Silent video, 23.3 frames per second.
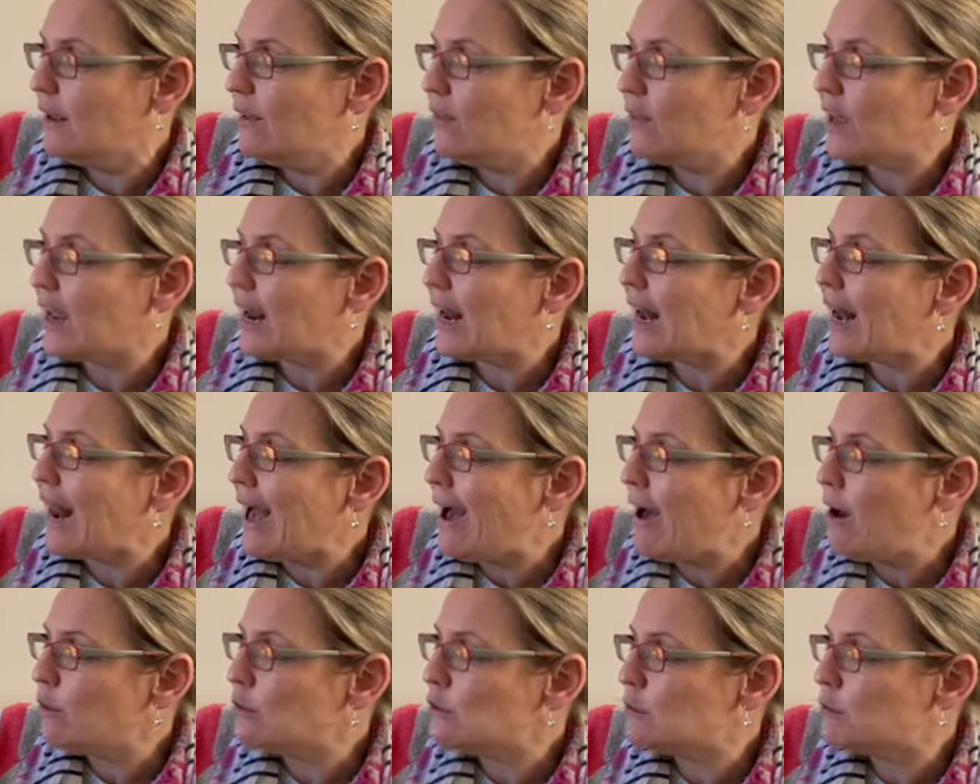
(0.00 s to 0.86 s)
the
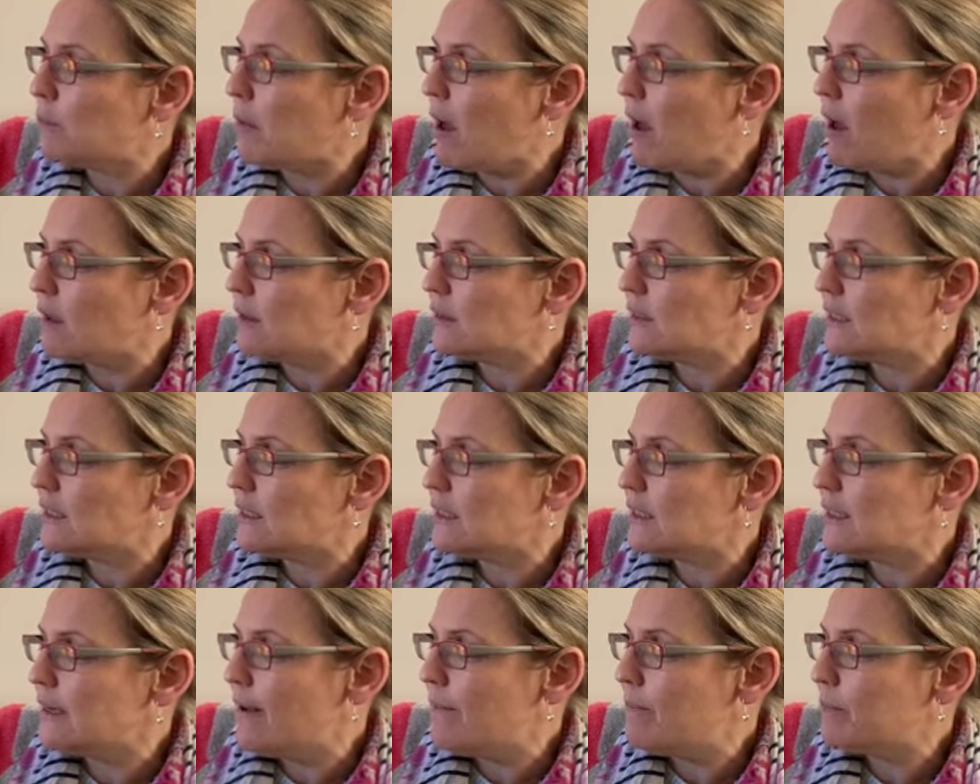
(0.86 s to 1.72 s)
clouds
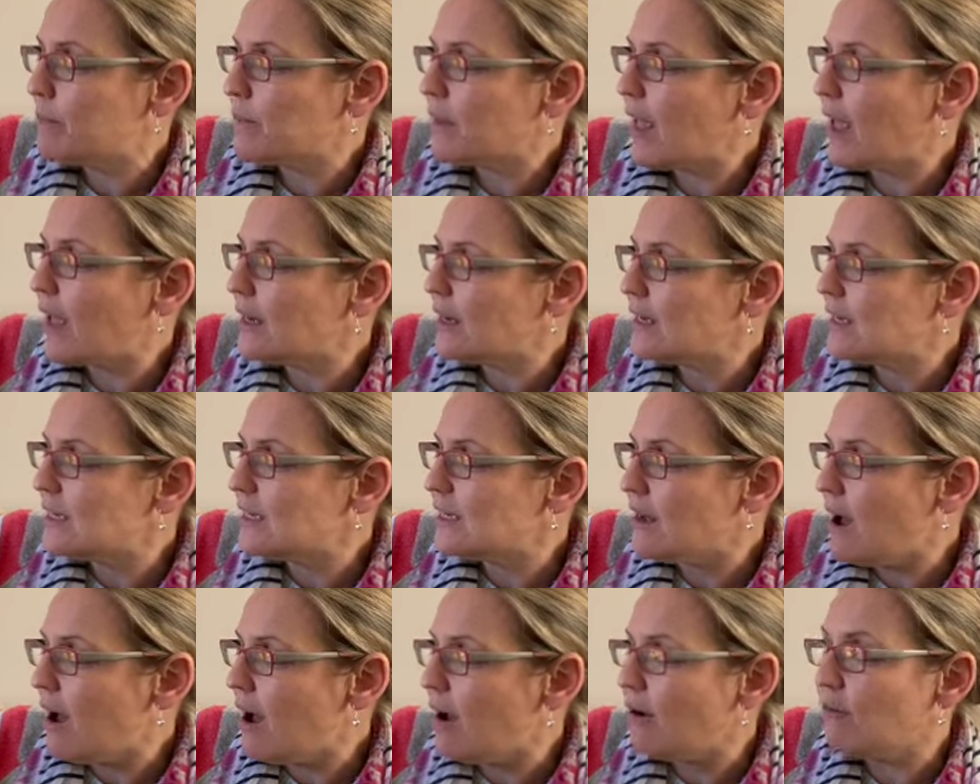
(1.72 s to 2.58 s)
parted and a
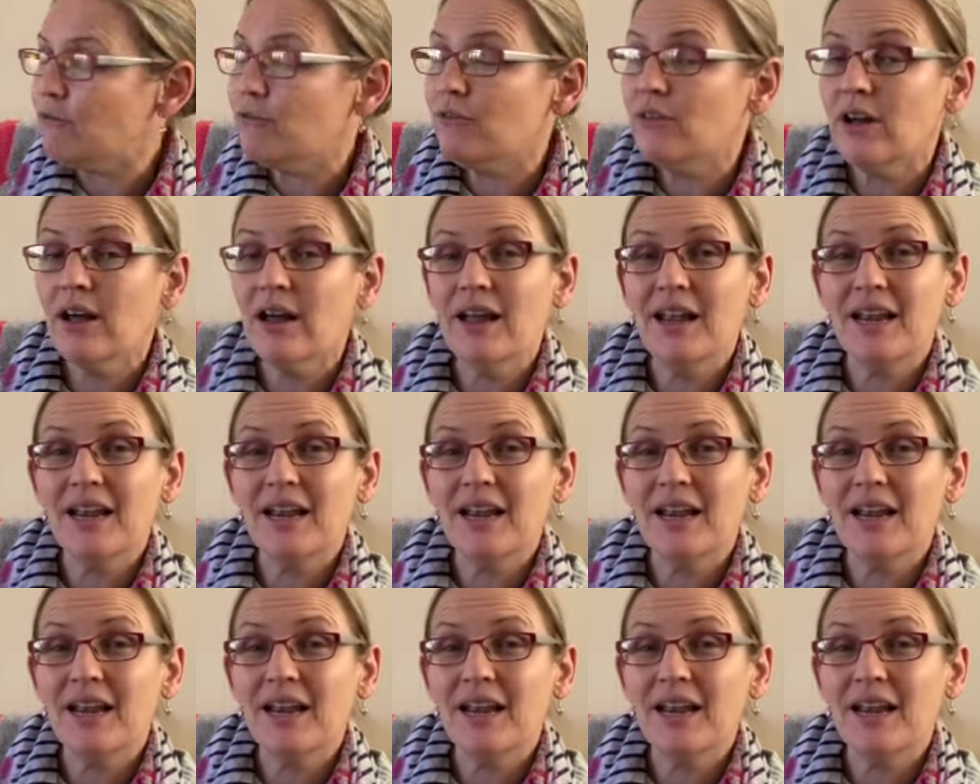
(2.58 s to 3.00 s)
dove